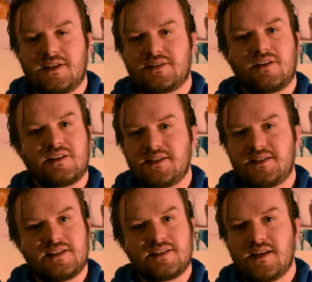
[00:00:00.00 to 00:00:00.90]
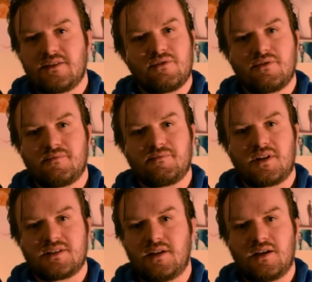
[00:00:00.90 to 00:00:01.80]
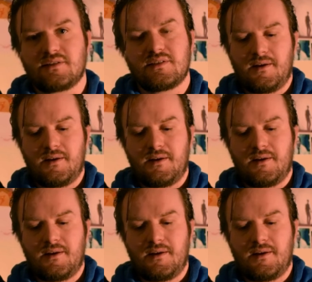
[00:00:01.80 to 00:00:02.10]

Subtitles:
It's not as easy as that there. It's not.